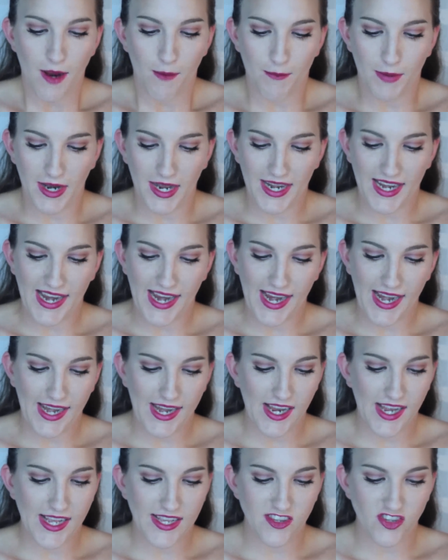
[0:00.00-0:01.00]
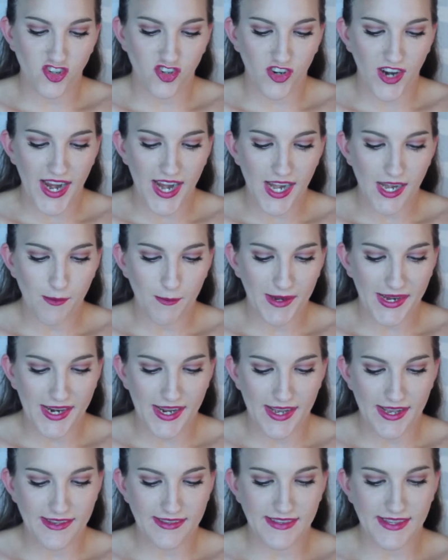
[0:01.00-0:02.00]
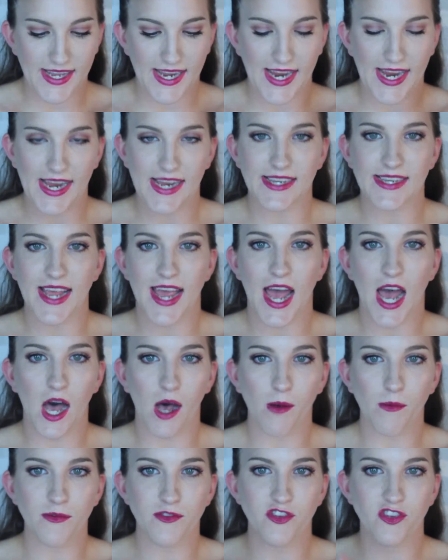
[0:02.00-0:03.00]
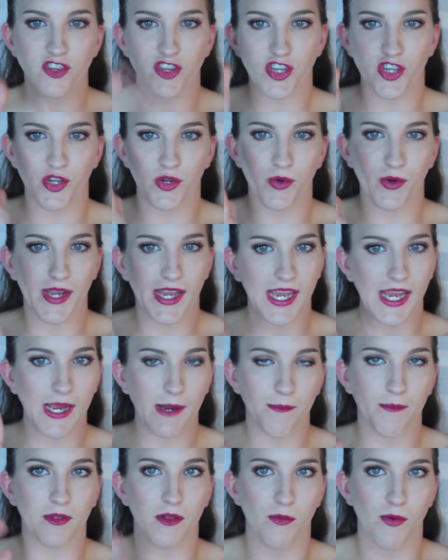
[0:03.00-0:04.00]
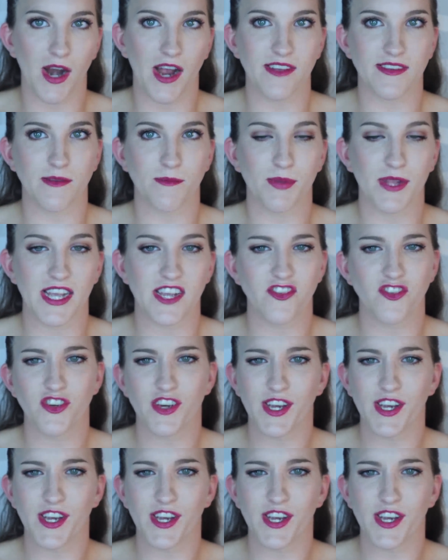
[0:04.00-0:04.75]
But it is great because it helps to keep the brows in place.